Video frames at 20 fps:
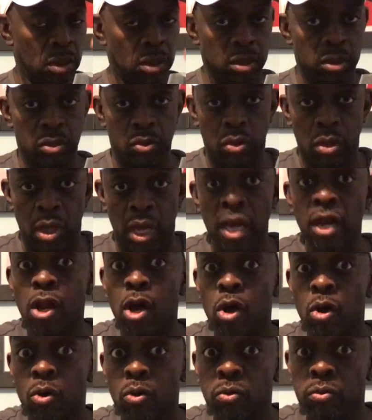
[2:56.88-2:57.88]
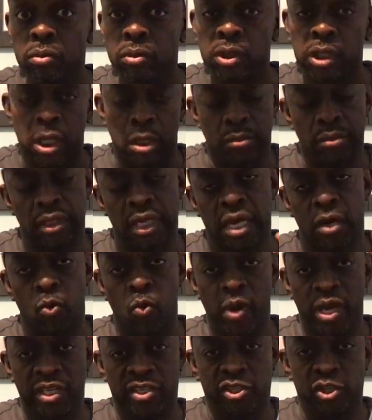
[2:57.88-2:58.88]
little hello, kind of
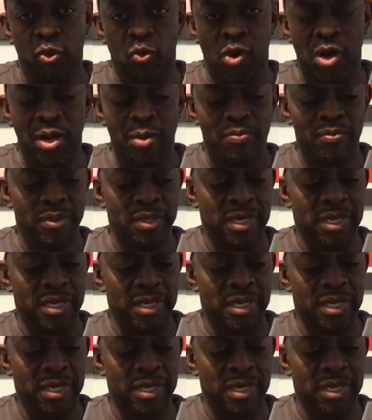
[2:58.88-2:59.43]
wakes you up.